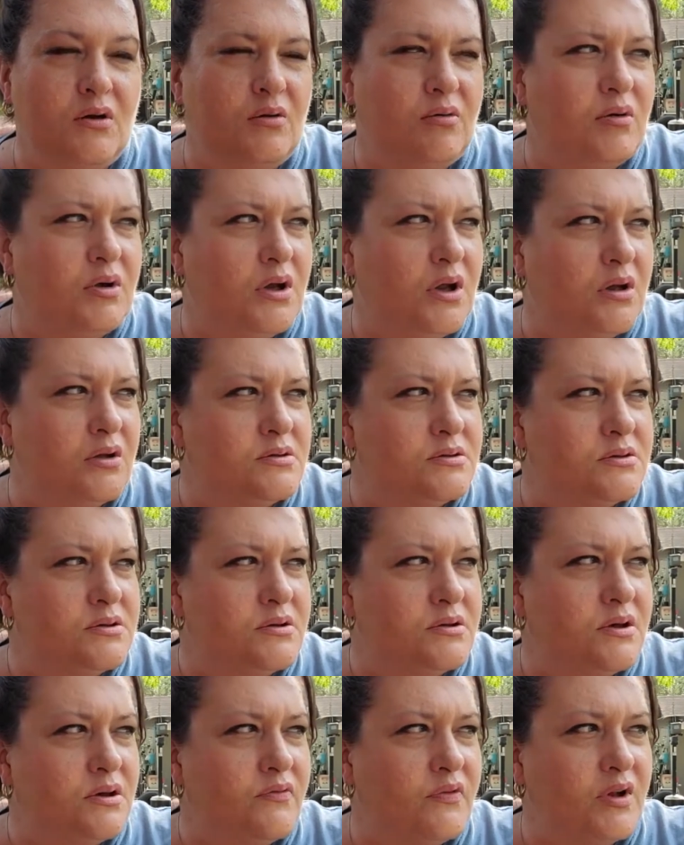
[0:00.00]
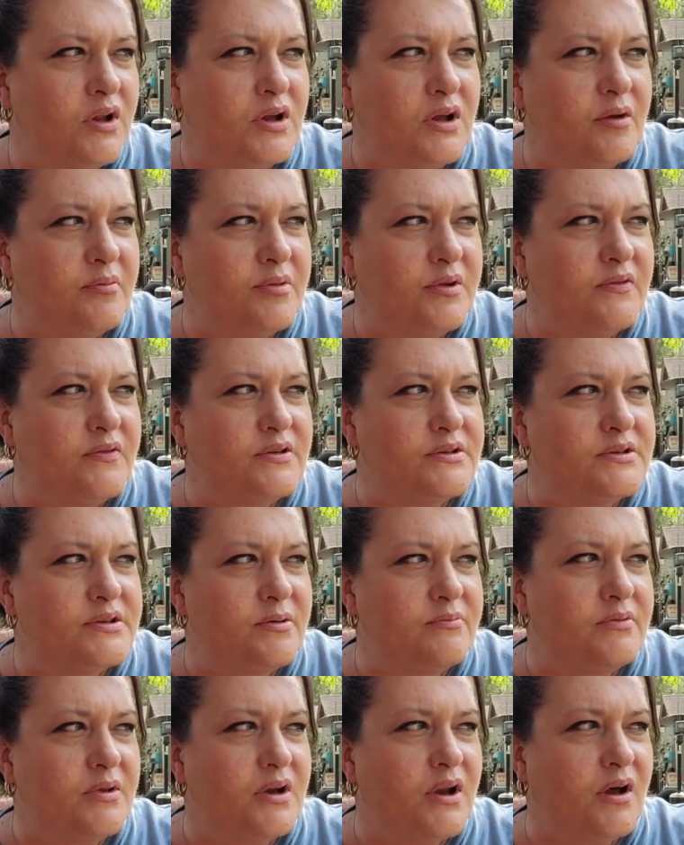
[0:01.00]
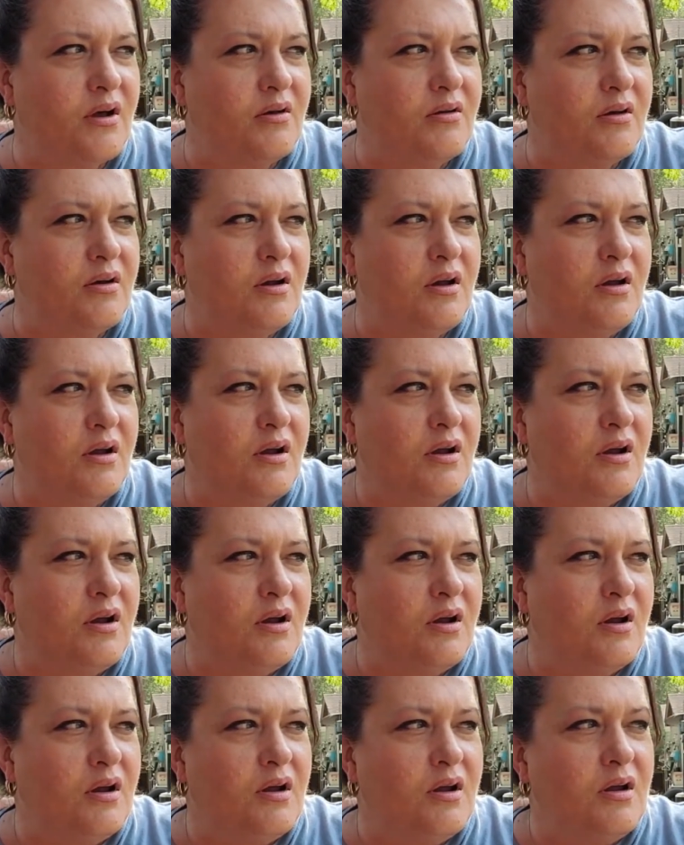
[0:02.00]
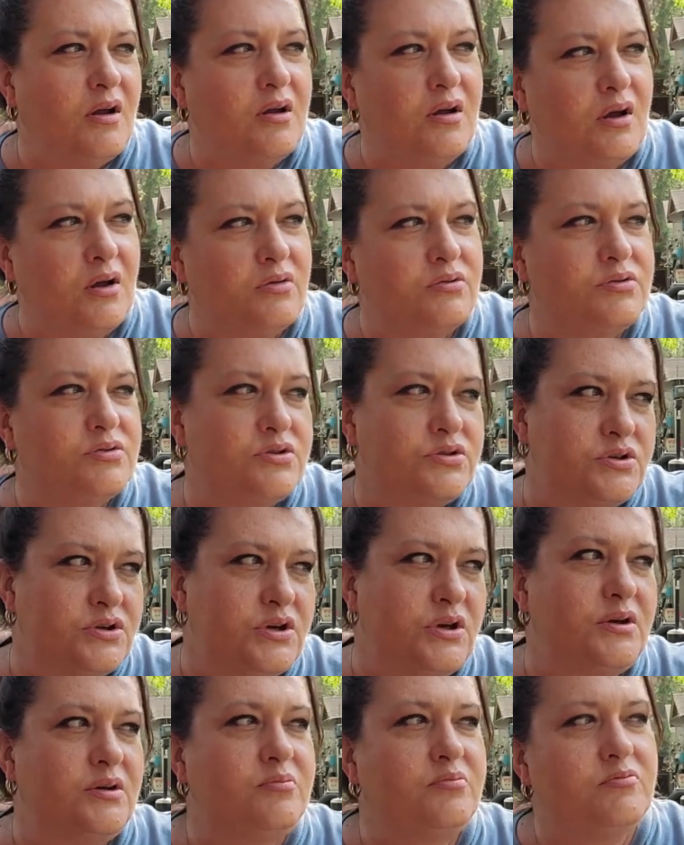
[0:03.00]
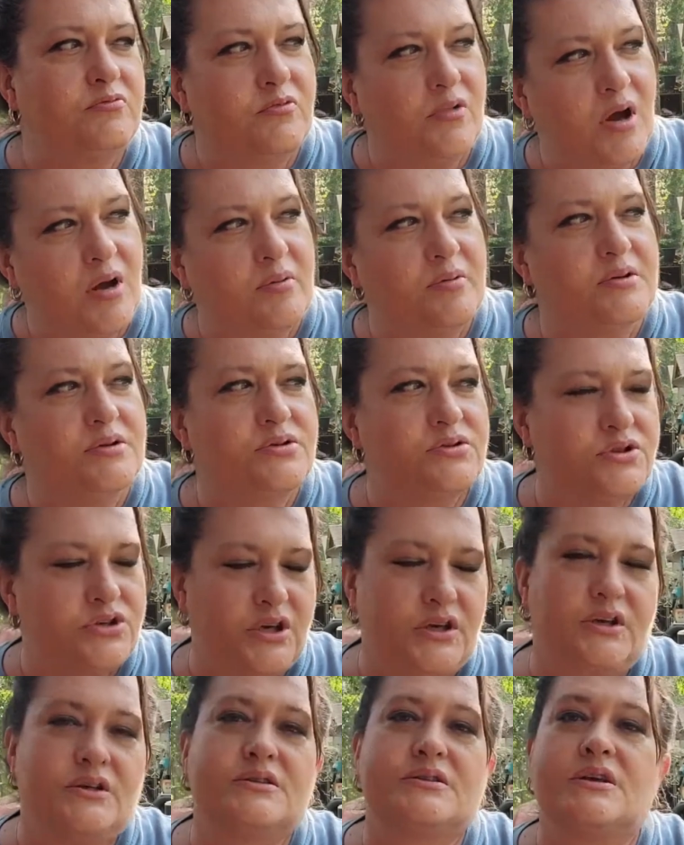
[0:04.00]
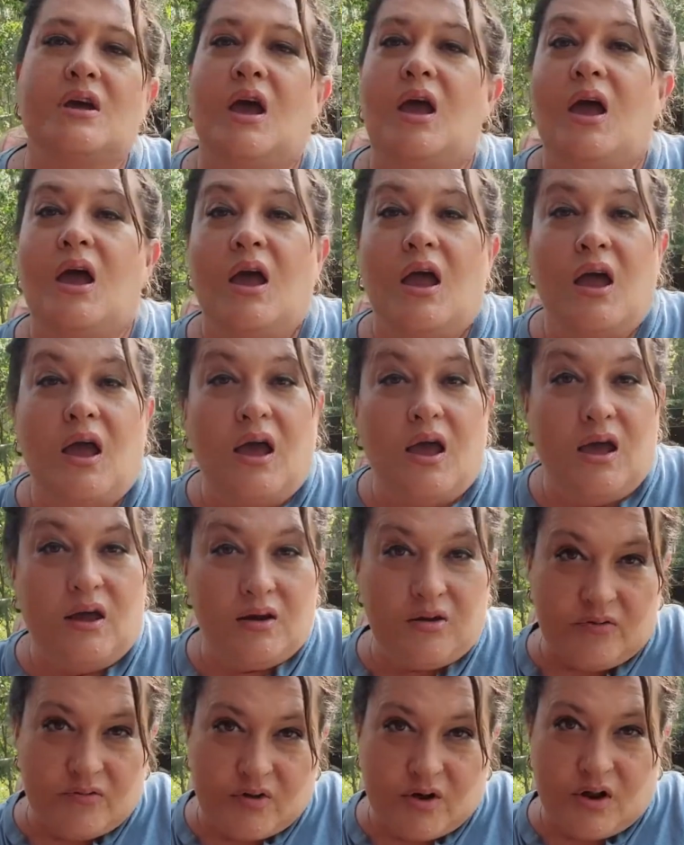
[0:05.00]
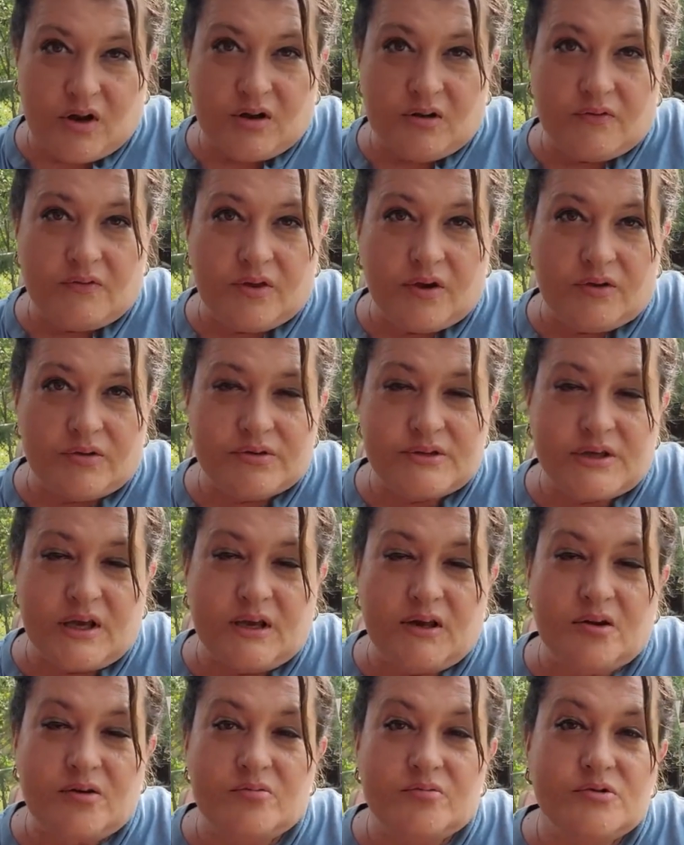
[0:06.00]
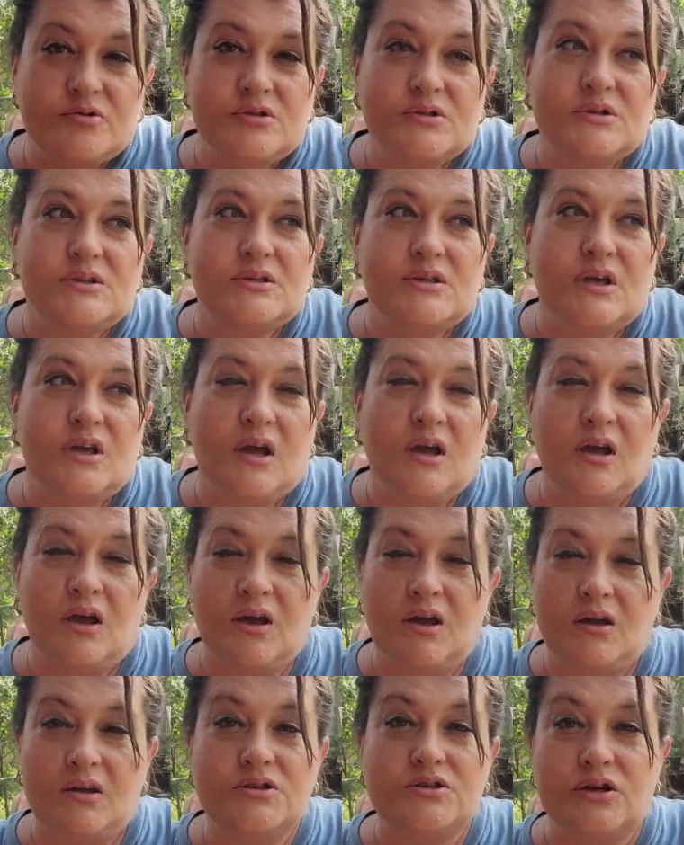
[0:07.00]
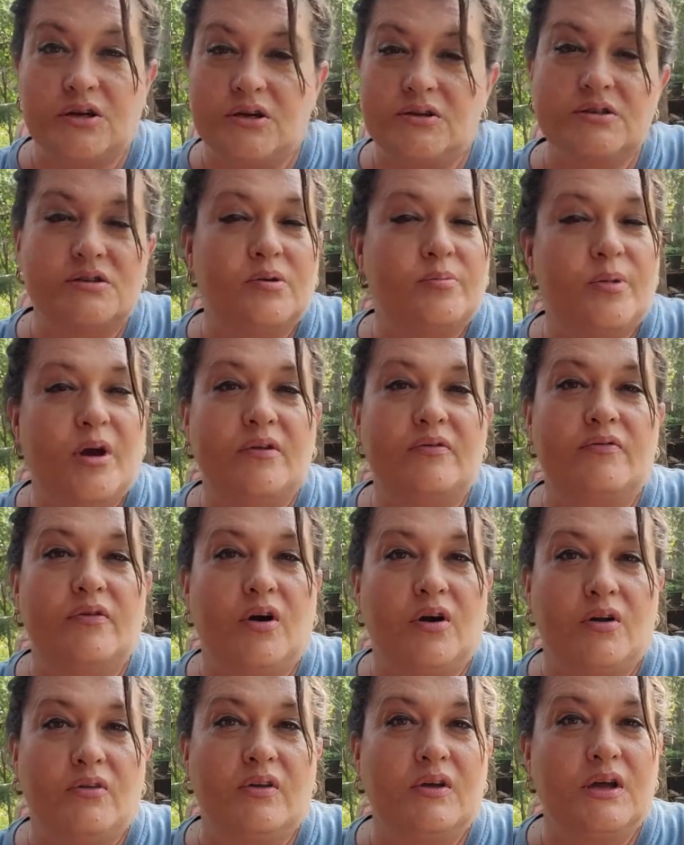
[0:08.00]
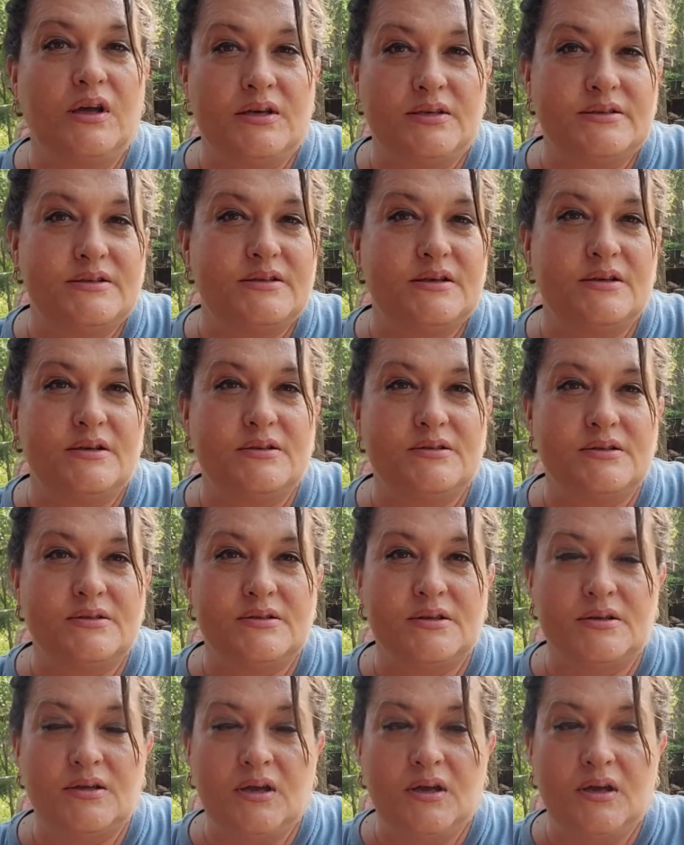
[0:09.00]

What else? I feel like I'm leaving something out. Goats, sheep, rabbits, chickens. And of all of those animals, chickens are by far the easiest.